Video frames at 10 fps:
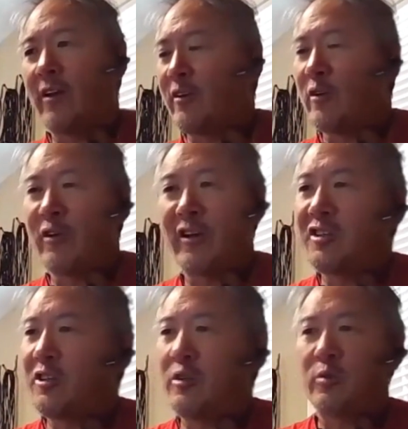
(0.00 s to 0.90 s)
Their
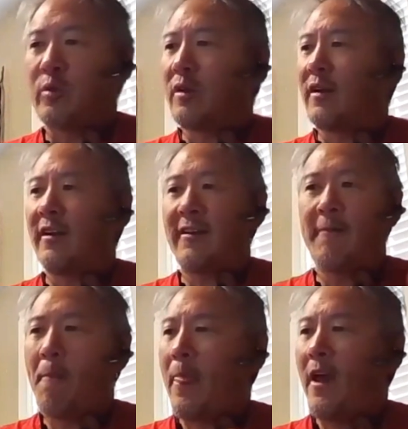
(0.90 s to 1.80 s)
issues were like,
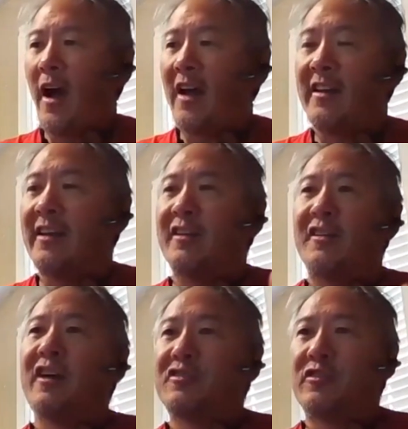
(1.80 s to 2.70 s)
I need it
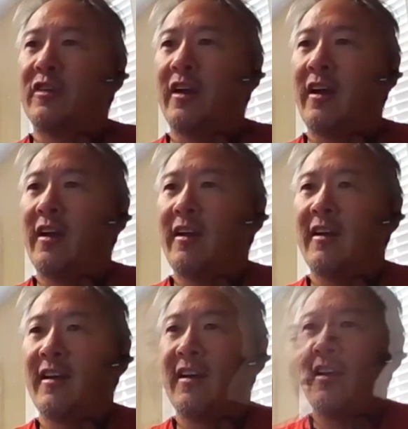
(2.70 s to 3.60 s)
yesterday.
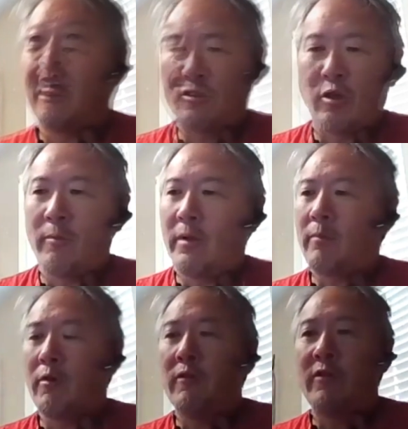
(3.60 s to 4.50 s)
There's so many
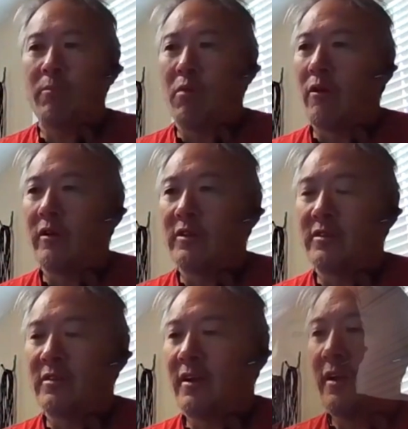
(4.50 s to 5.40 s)
moving
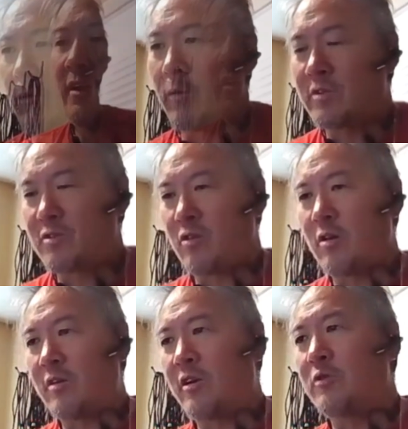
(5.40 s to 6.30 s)
parts. When we
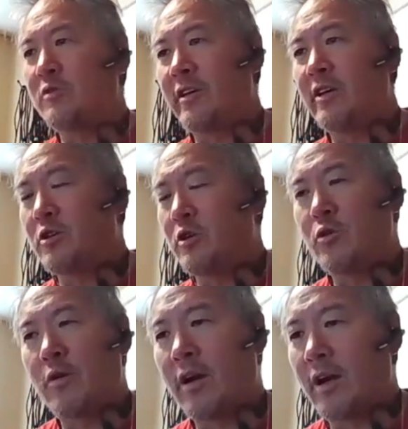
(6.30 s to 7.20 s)
started using
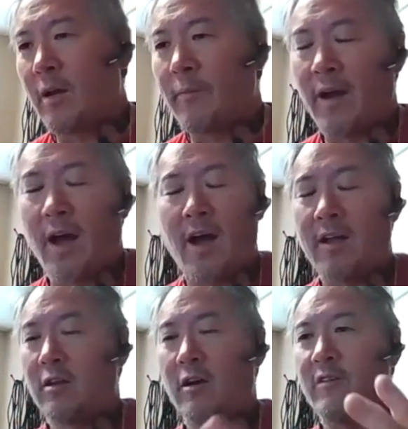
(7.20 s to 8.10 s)
IssueTrack, I mean, I
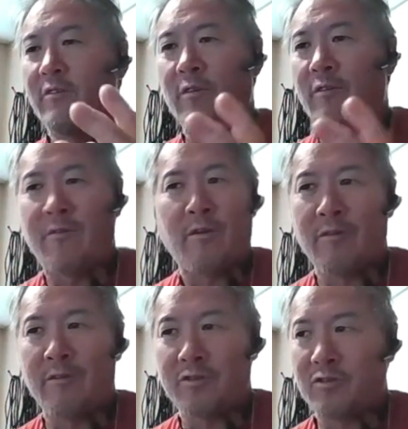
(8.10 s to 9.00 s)
loved it very,
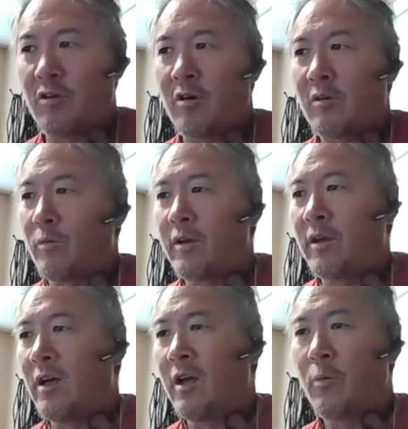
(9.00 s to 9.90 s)
very start. We
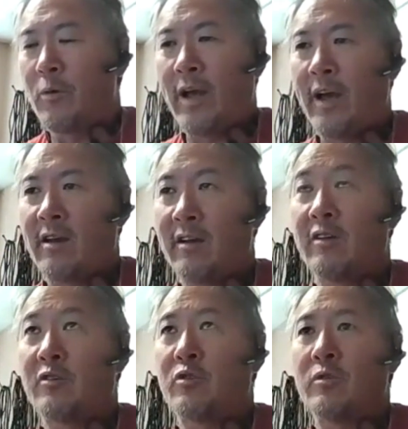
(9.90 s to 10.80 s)
had an
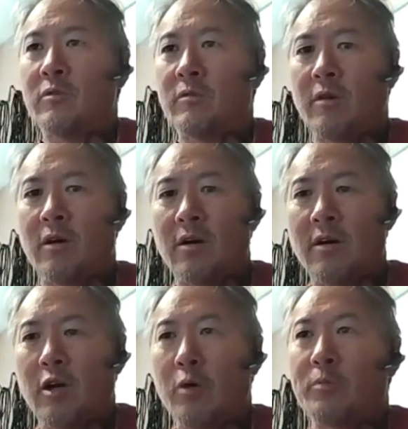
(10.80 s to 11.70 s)

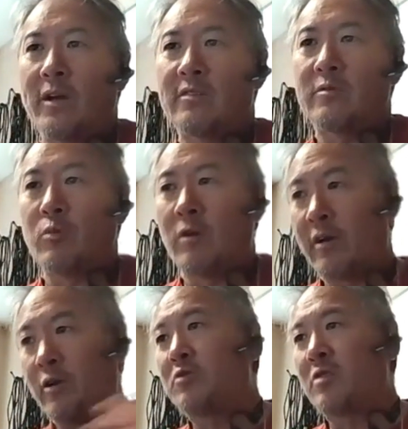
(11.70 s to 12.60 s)
internal help desk where I
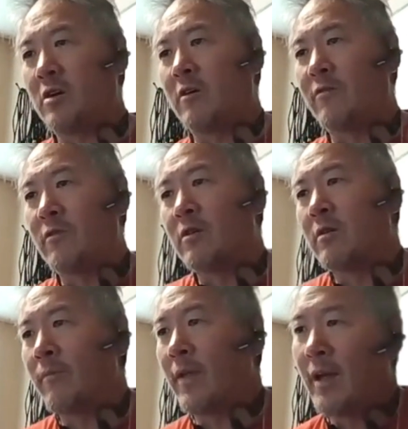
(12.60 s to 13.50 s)
used to come
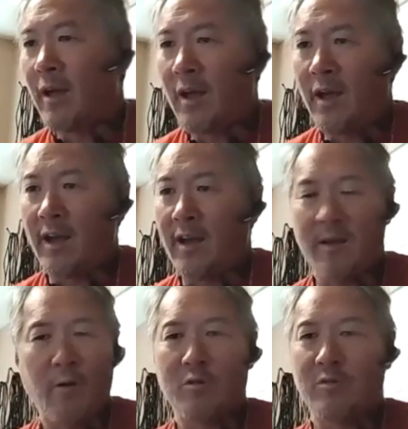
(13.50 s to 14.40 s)
from, and
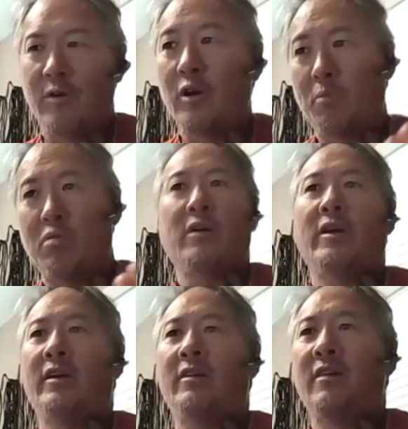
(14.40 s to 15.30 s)
it was very
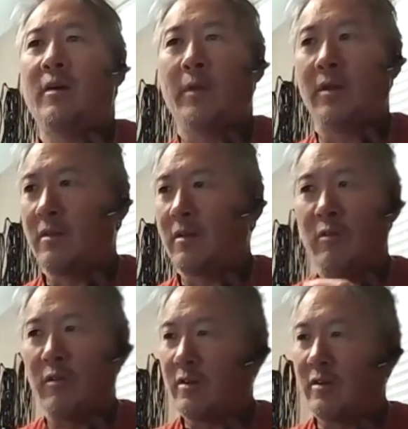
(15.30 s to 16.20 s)
plain. I mean,
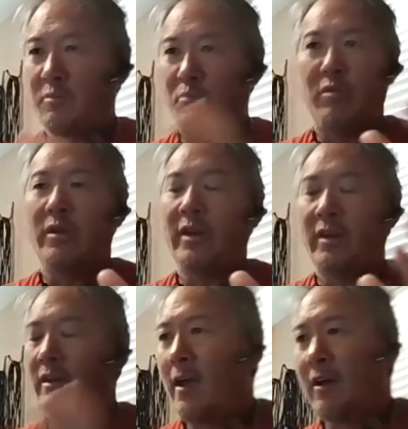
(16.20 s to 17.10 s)
literally just
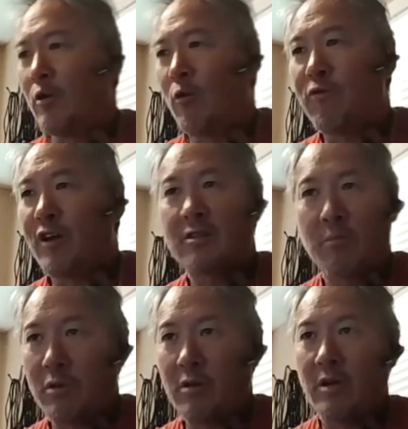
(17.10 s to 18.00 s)
plain. No
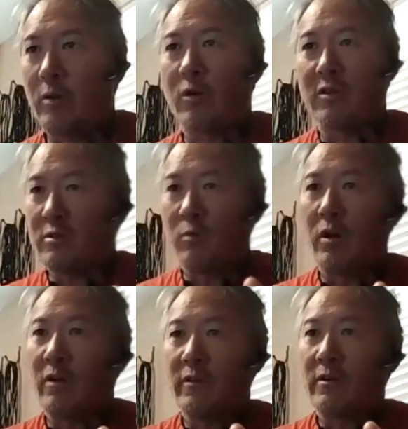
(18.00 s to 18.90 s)
flexibility
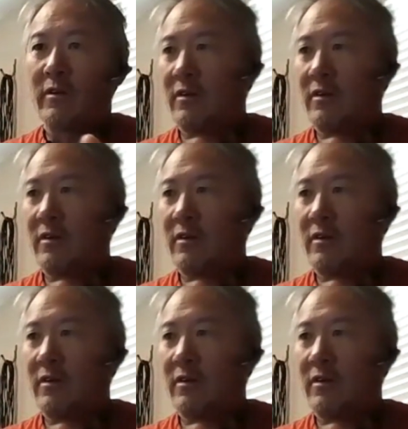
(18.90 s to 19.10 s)
whatsoever.